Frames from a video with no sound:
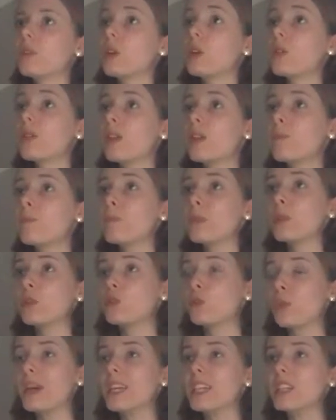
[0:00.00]
Who then
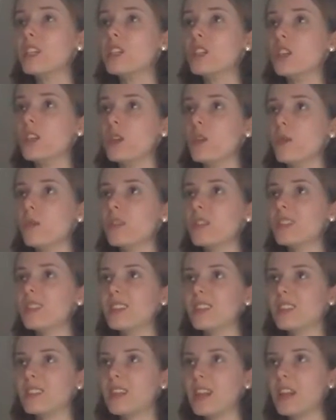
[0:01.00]
persuaded you
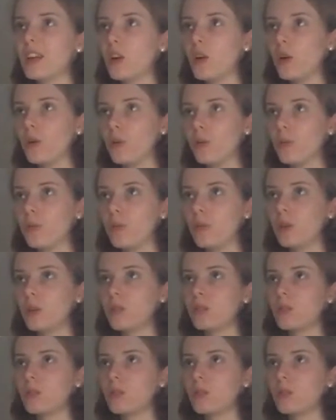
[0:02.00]
to stay home?